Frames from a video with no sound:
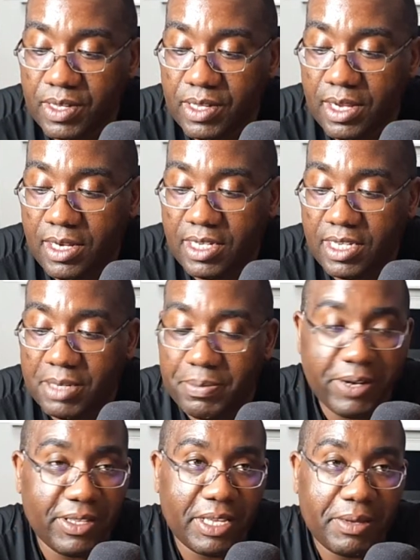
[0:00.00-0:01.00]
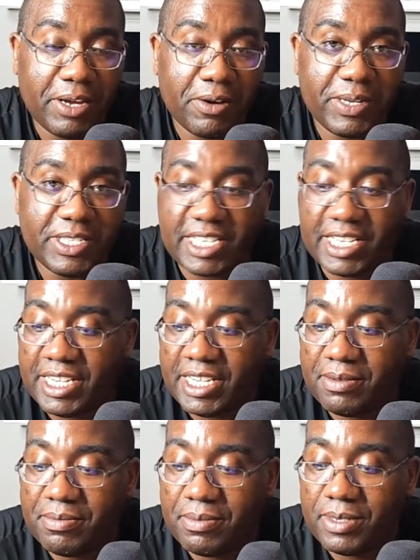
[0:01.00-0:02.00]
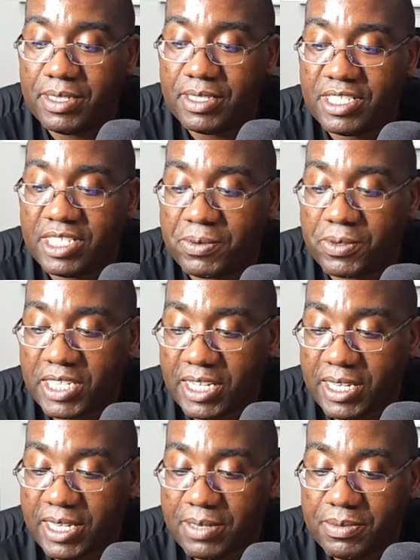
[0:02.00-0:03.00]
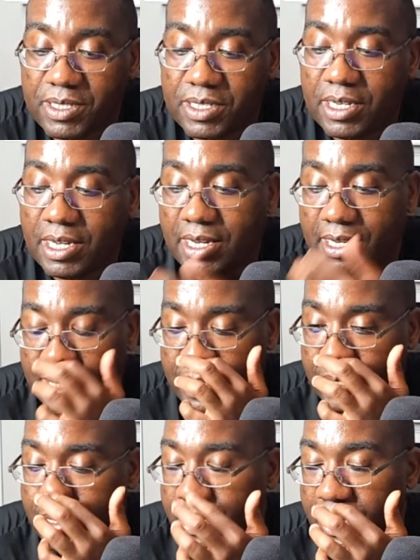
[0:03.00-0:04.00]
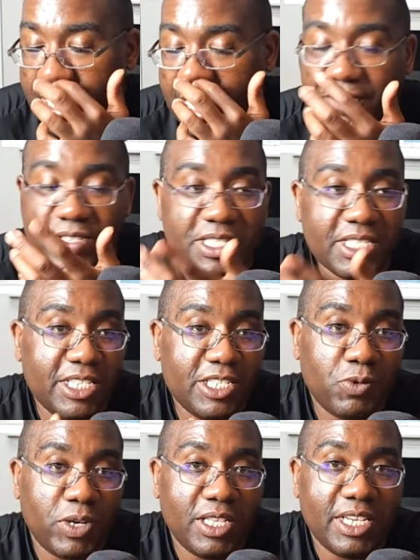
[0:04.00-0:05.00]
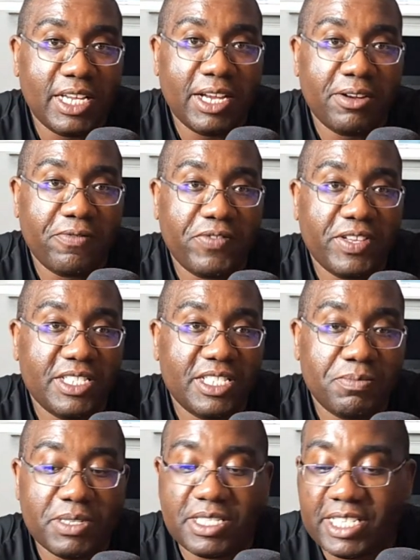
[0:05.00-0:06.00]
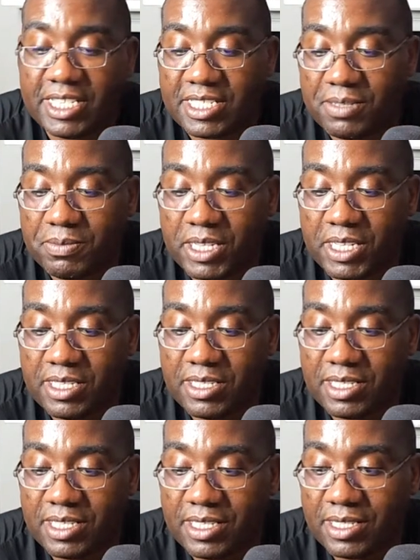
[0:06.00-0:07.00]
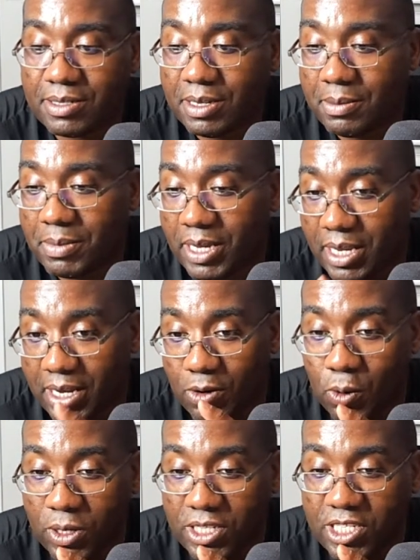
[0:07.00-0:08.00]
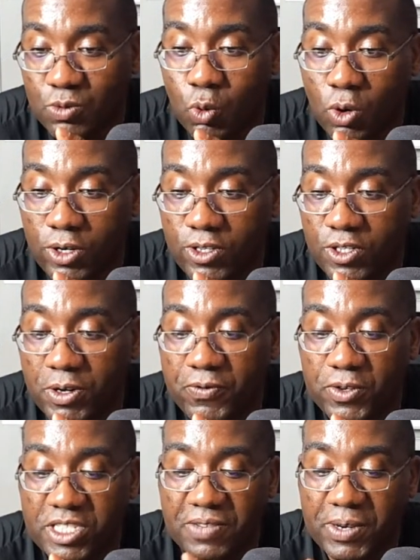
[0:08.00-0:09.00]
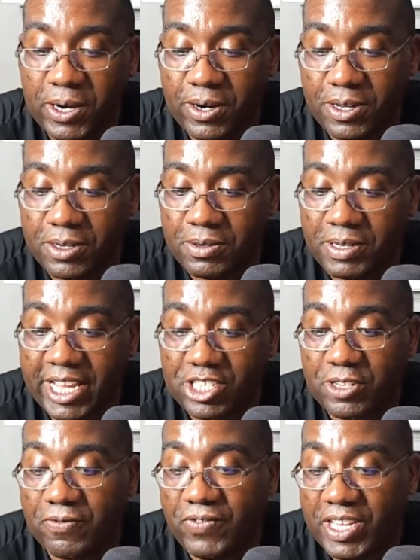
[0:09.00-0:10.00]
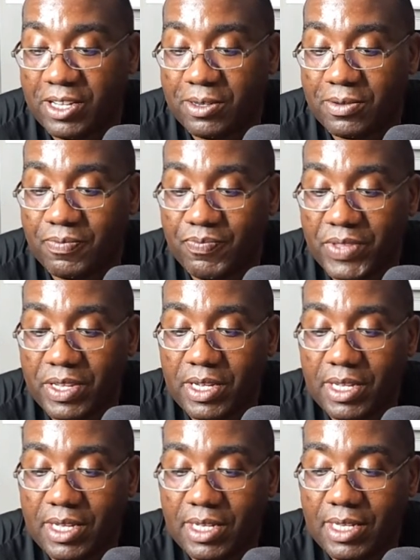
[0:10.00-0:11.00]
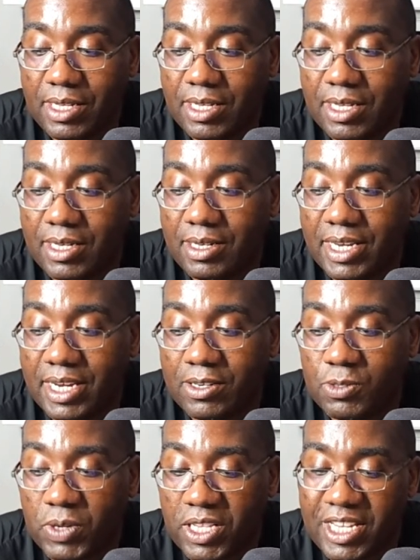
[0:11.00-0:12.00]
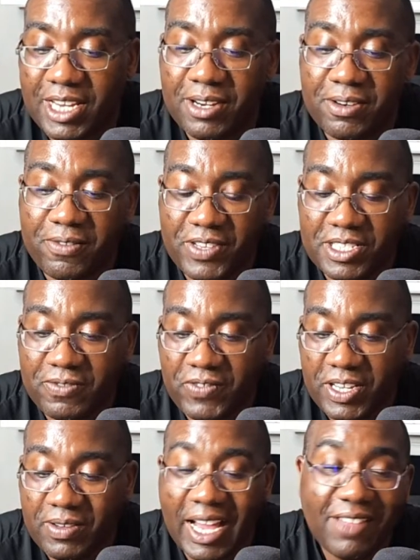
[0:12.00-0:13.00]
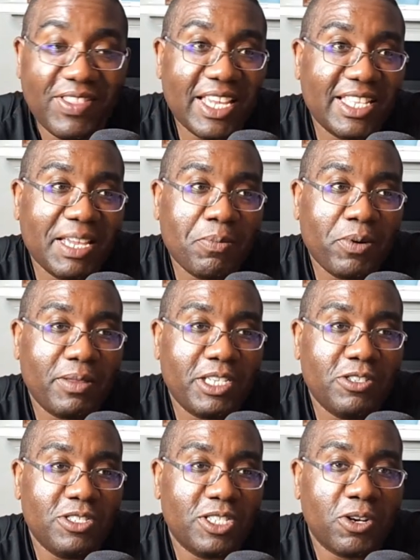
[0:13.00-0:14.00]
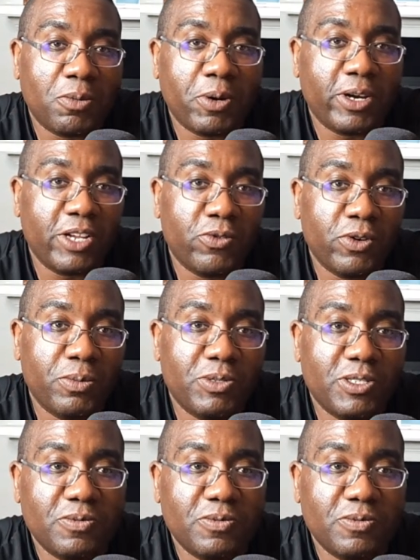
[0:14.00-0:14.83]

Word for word: uh, apparently, everybody airbase got hit uh, several times. Uh, obviously, the Israeli air defense has been tested because of this. According to this War News 24 7 article, it actually failed. Uh, Israeli air defense failed. I think they probably used third party groups